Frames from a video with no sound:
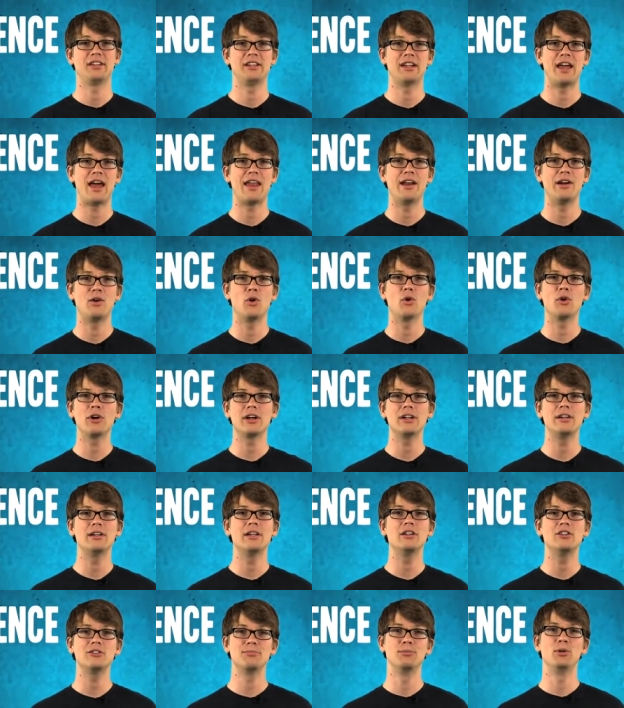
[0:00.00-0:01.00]
and at an
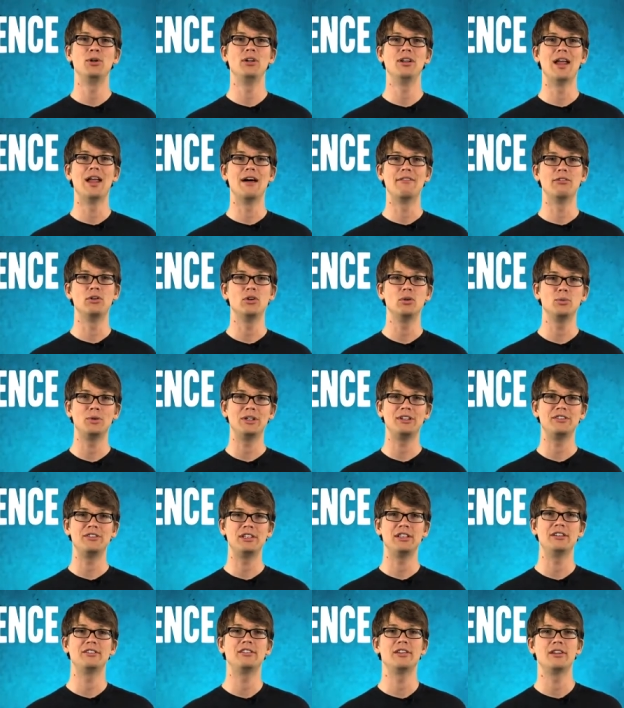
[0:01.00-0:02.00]
organismal level, we
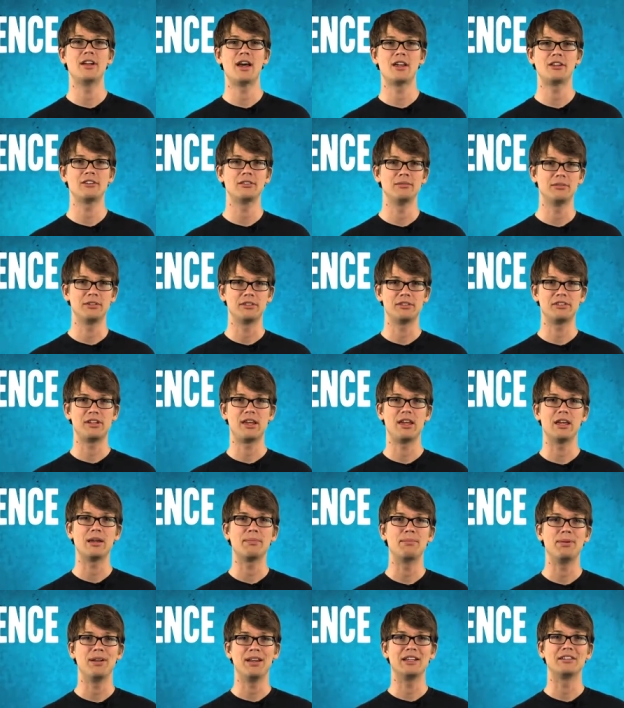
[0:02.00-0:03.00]
see senescence
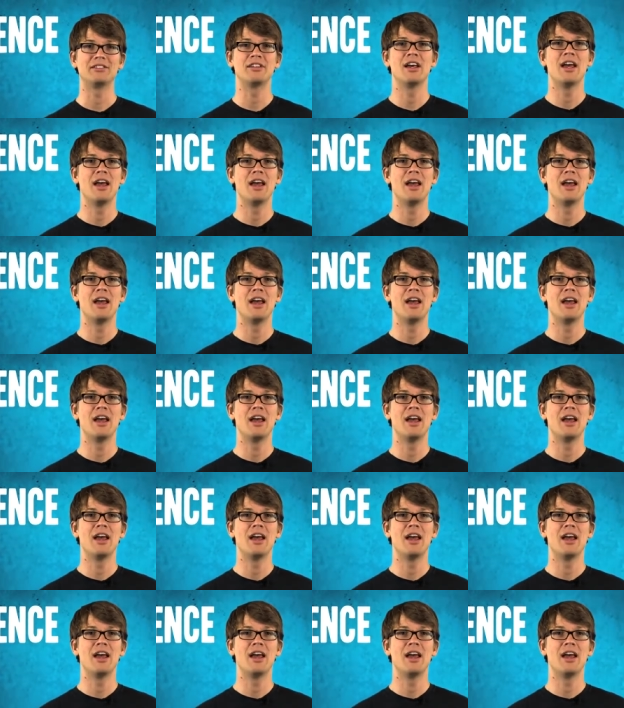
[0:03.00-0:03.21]
take place